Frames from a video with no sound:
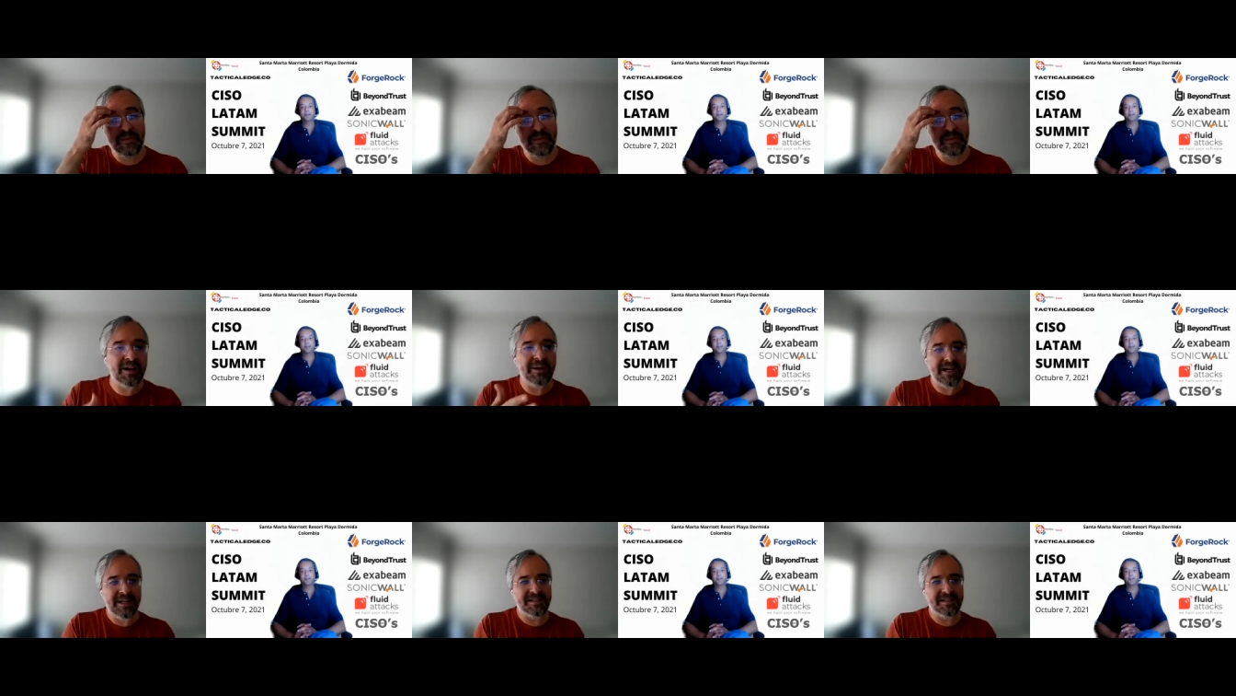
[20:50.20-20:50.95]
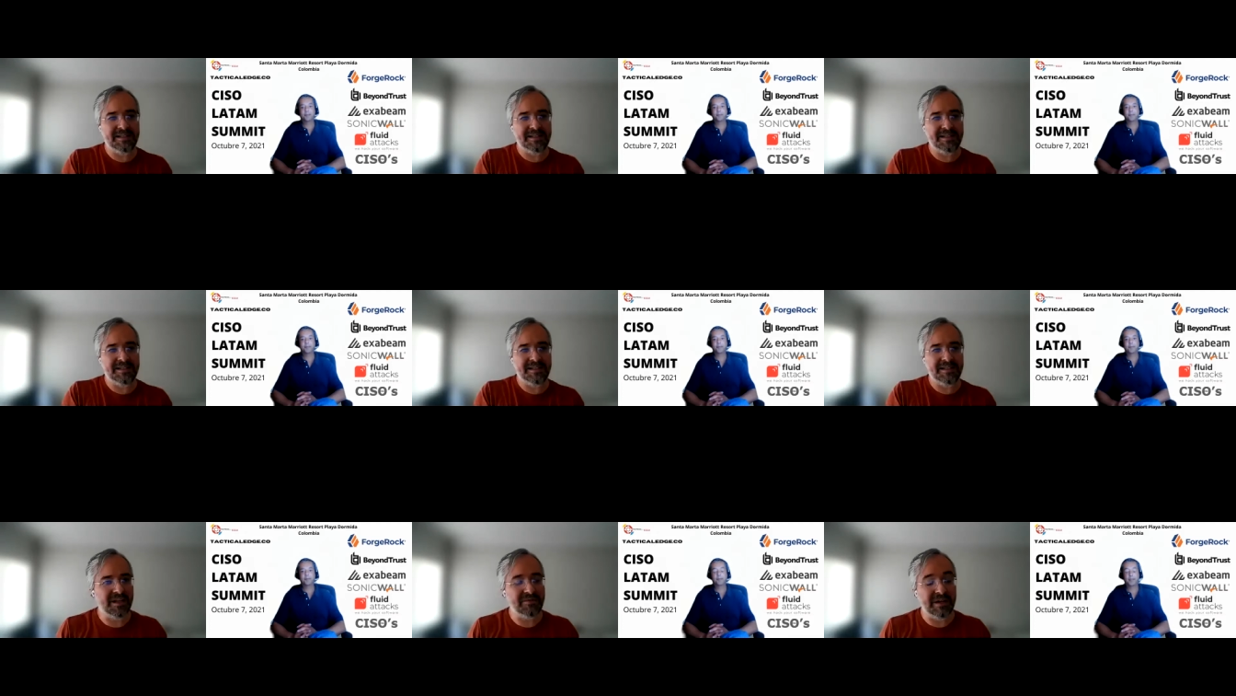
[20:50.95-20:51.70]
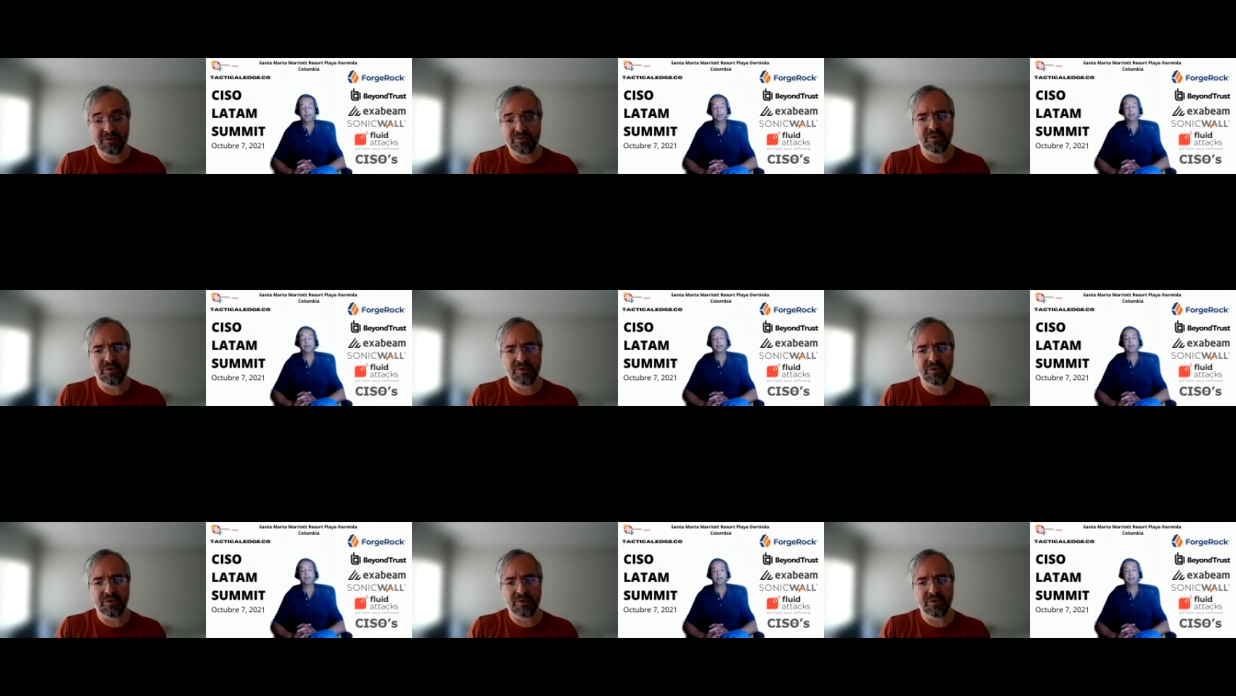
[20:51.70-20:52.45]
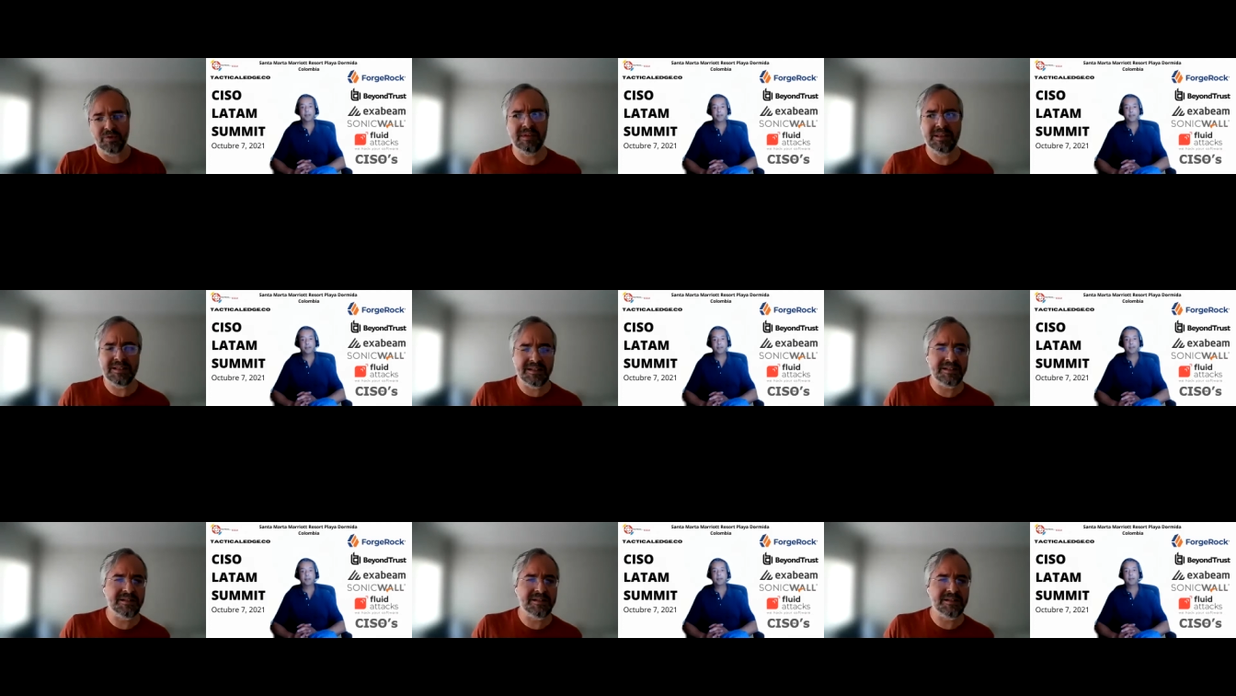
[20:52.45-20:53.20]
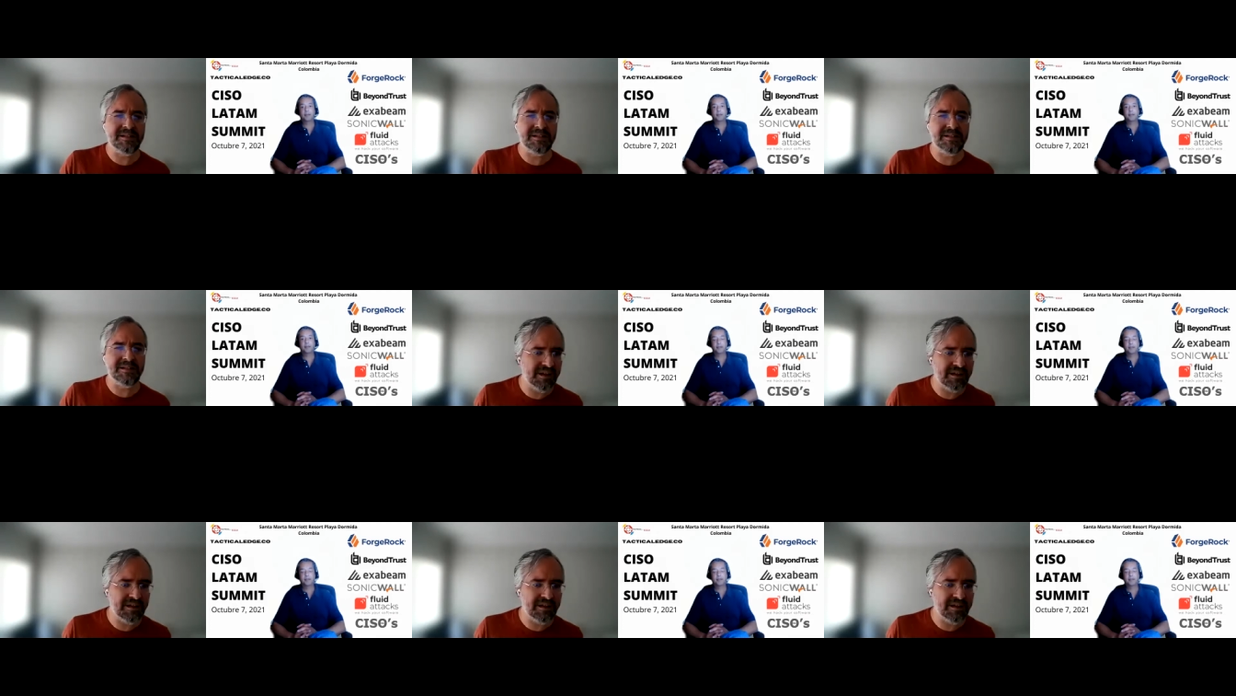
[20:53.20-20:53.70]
can already see the benefits, right? You folks, this is intriguing.